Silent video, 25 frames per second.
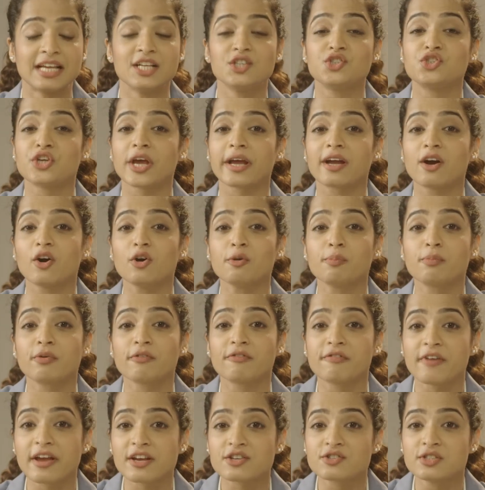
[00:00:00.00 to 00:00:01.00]
Check out
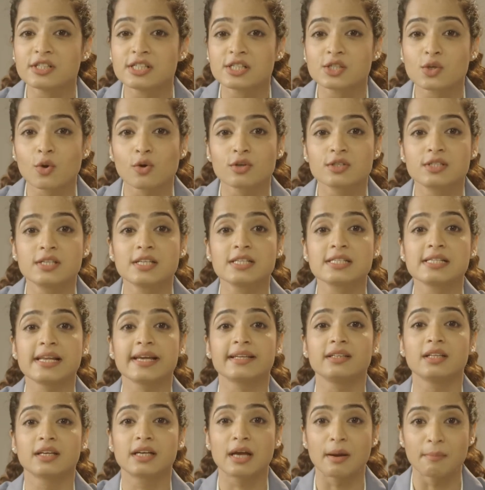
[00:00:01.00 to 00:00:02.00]
professional sources
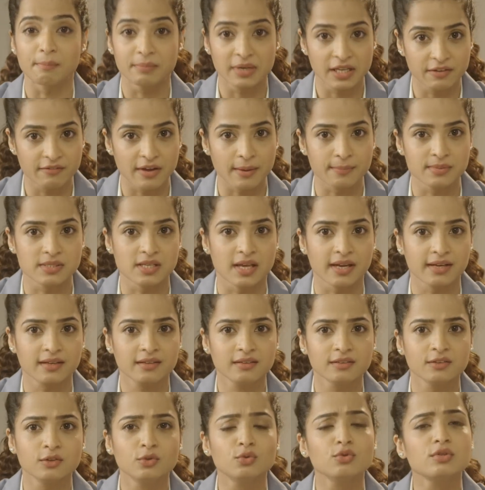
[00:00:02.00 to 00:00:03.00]
like the company website
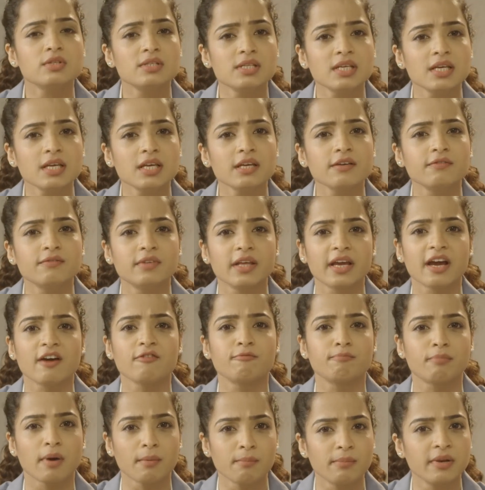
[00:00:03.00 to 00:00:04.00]
to see if they
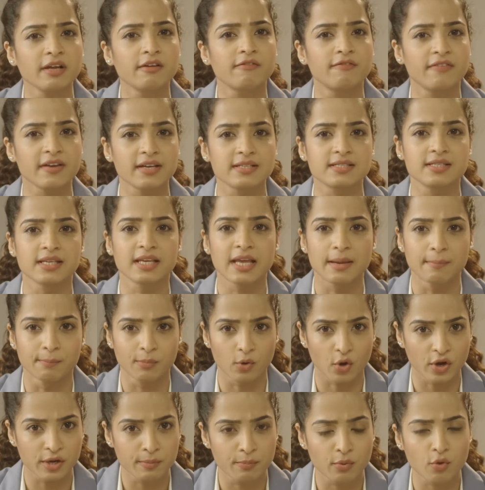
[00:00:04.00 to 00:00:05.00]
have public-facing
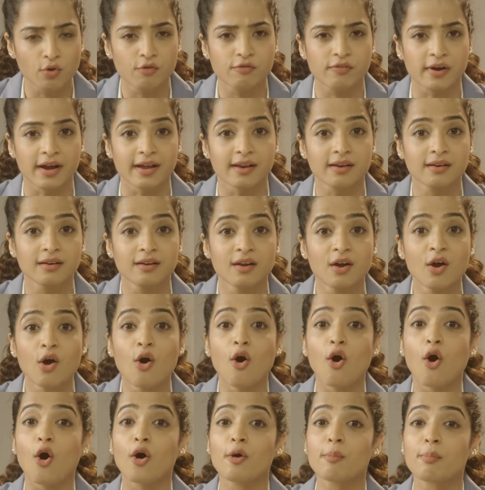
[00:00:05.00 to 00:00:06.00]
employee profile
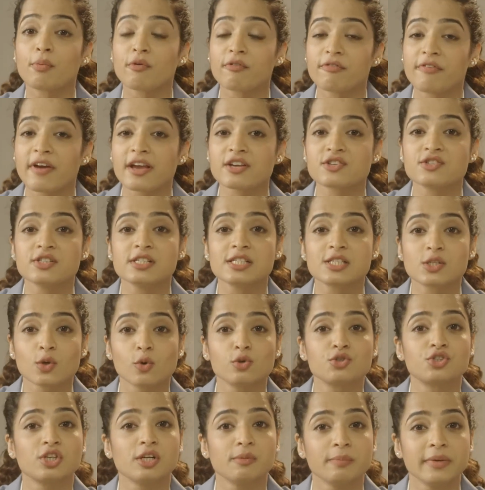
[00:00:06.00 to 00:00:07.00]
or professional
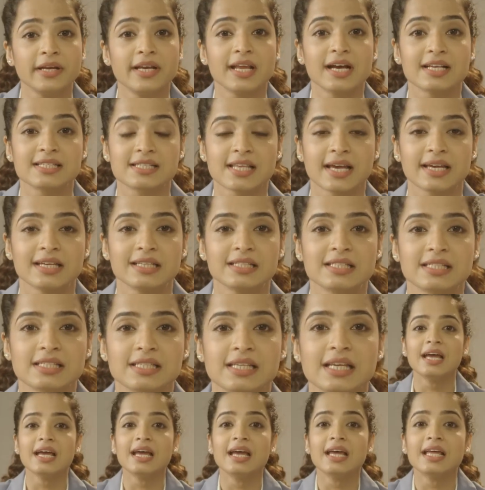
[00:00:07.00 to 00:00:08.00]
social media sites.
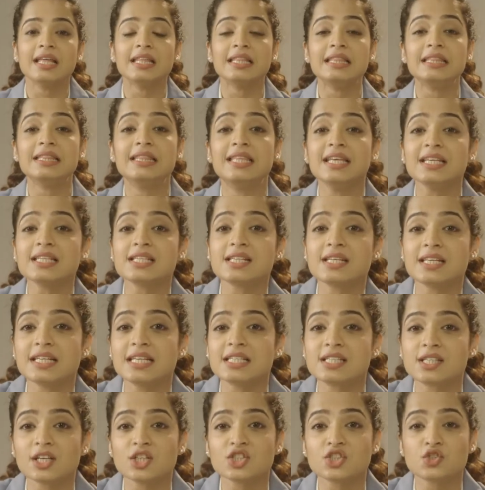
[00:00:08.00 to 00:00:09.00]
This
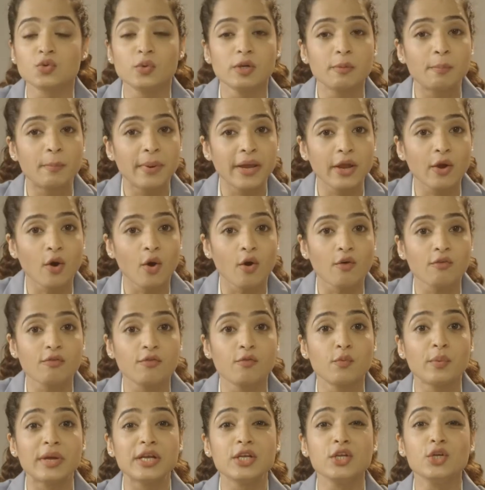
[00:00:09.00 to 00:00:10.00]
research will pay off
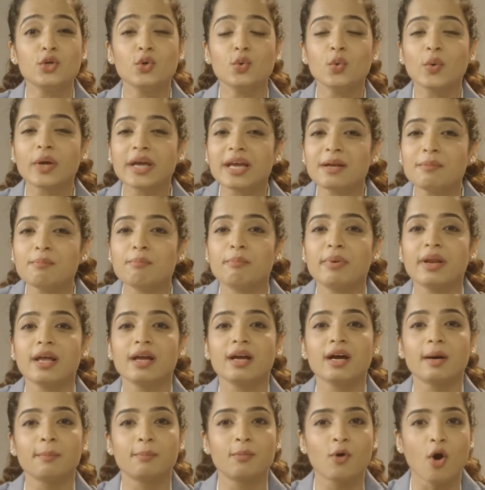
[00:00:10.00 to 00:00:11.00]
when you can
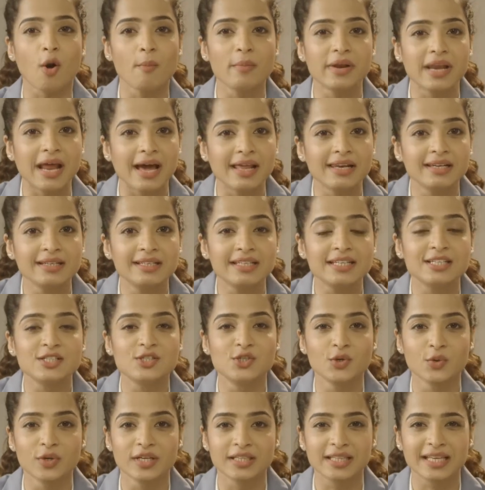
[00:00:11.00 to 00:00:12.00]
bring up commonalities
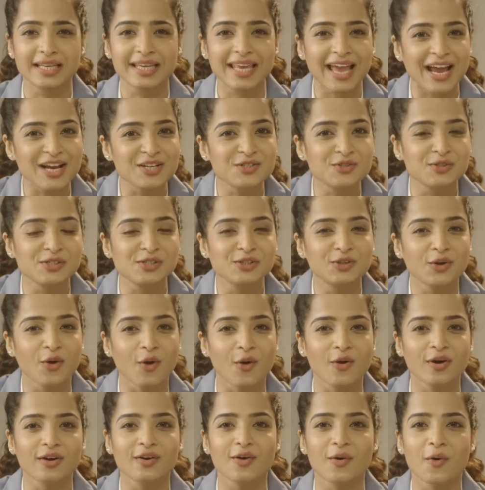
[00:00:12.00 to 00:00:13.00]
during the casual
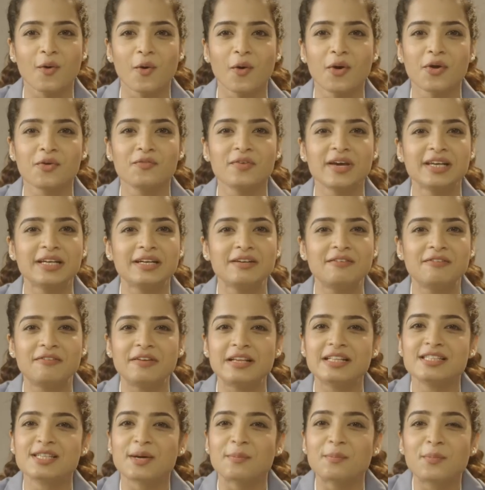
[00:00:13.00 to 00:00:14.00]
talk or when it
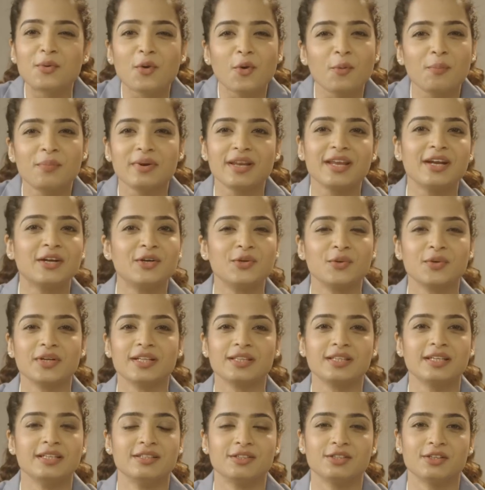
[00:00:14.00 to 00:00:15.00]
feels appropriate
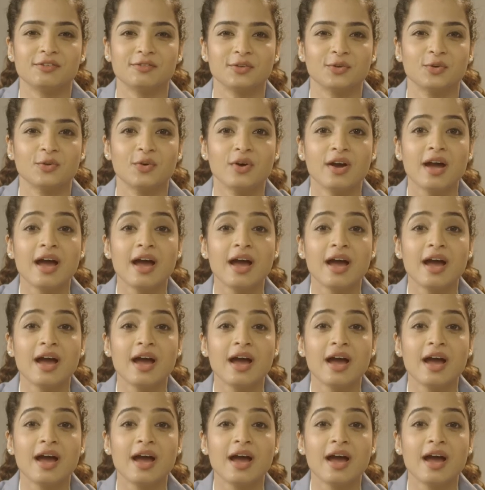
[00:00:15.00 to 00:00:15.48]
during the interview.